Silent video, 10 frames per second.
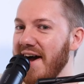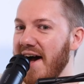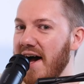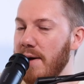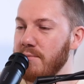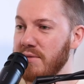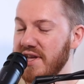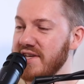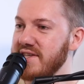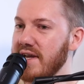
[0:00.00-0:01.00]
But
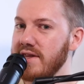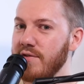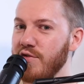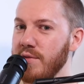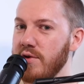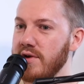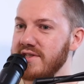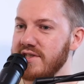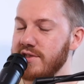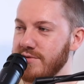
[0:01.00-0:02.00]
then a second thing for me
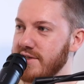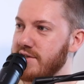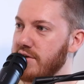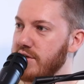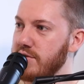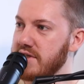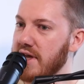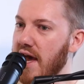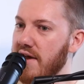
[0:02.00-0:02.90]
was, as soon as I started using it,